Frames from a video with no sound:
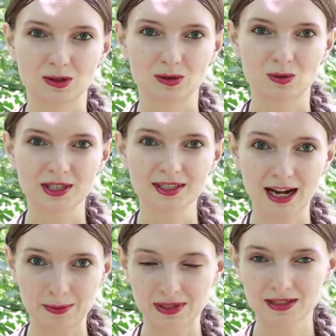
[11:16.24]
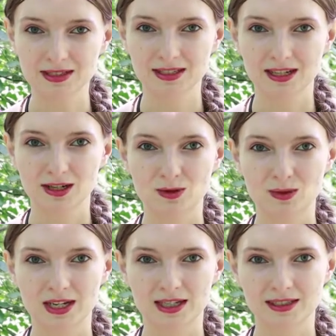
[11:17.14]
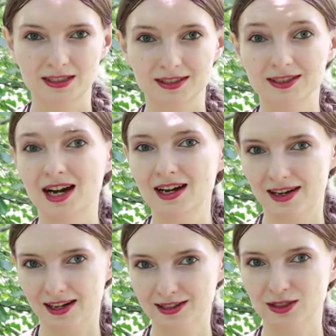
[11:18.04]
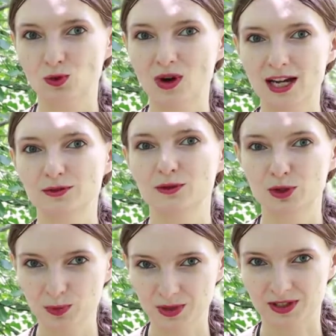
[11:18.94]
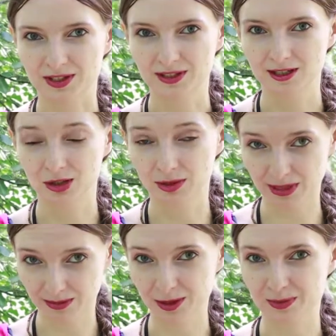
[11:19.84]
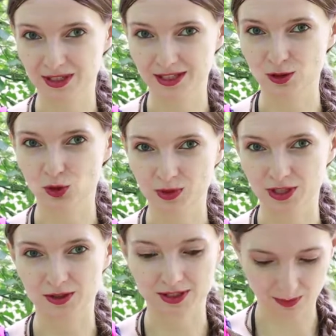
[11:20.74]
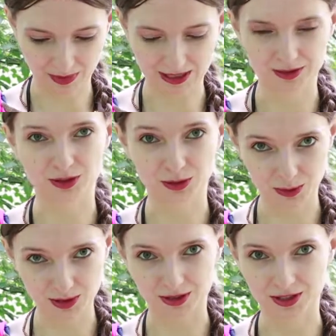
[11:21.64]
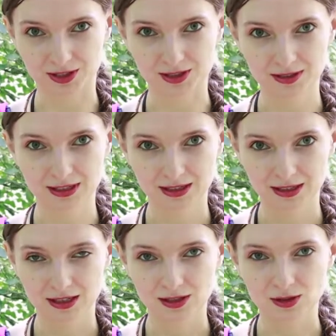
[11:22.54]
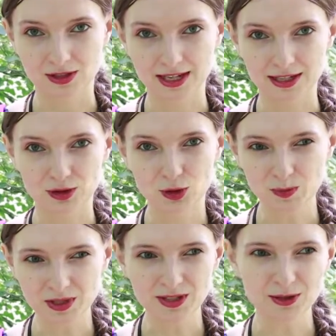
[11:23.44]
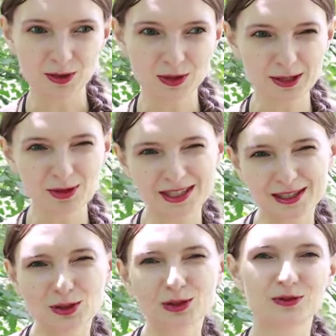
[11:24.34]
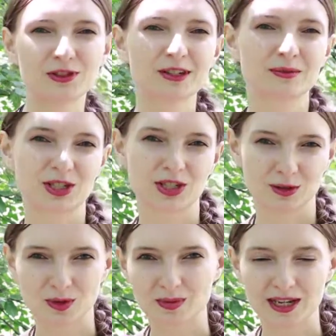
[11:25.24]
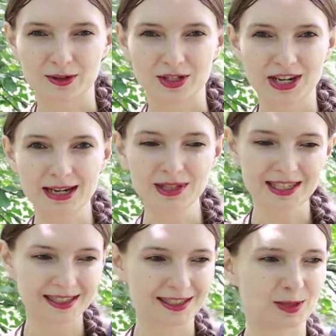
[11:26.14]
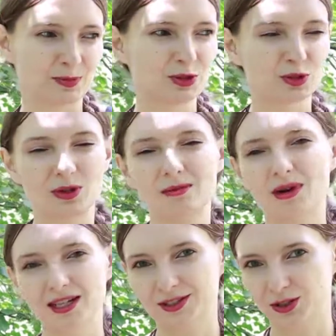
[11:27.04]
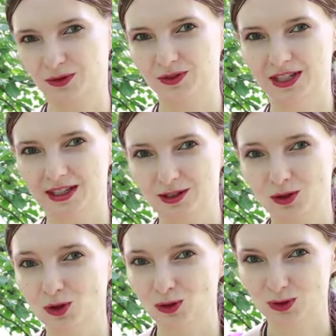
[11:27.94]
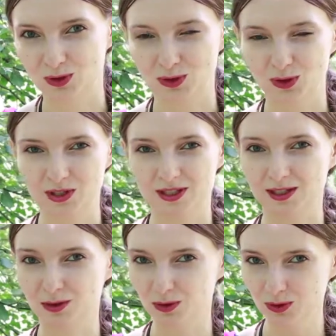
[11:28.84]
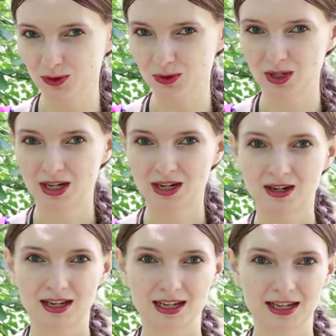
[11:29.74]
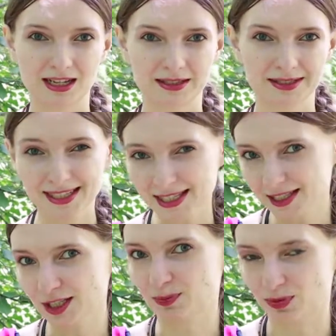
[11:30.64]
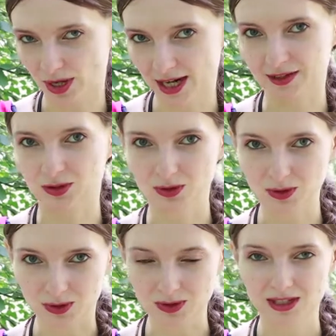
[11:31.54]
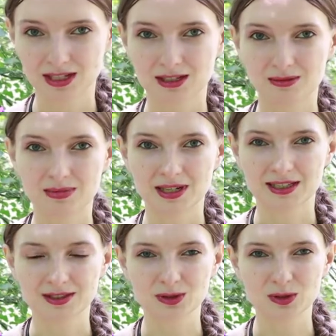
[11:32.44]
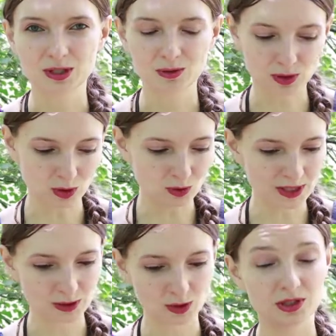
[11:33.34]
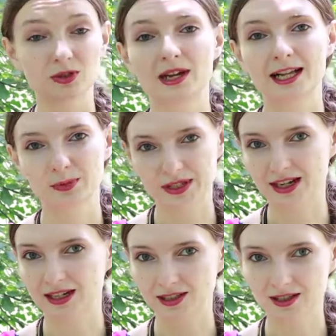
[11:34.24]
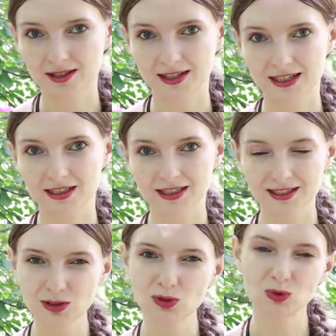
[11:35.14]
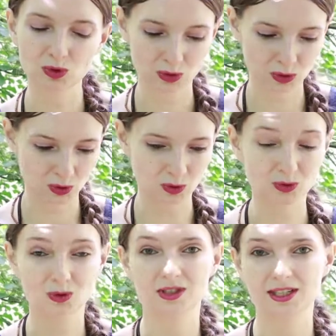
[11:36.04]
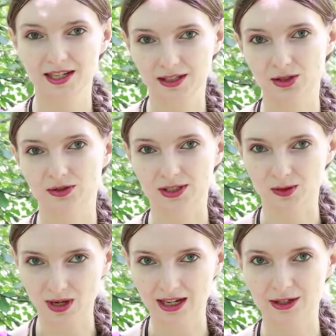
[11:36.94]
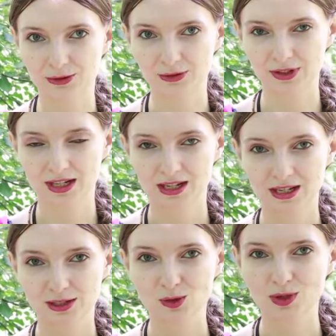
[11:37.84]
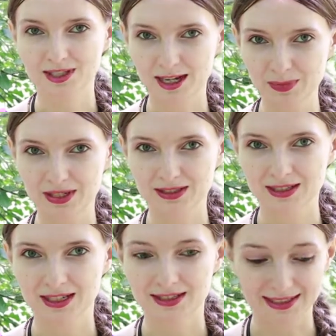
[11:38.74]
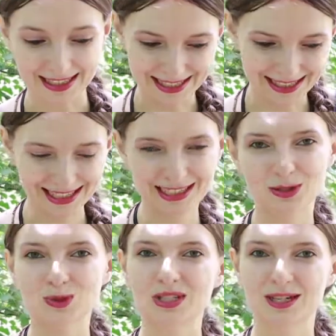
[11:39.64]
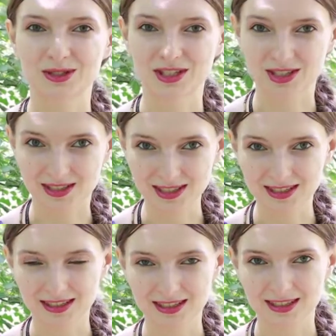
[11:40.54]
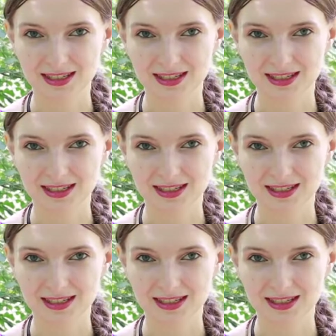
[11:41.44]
what happened when Tara, the wife of Jupiter, remember please, Jupiter is the planetary ruler here, and Jupiter, he was not very much into marriage. I mean, he's a spiritual master of the gods, he's a guru, and he has his pride too, but he was always, into helping others, and he didn't took so good care of his wife. So what happened, that exactly on Trayodashi Tithi,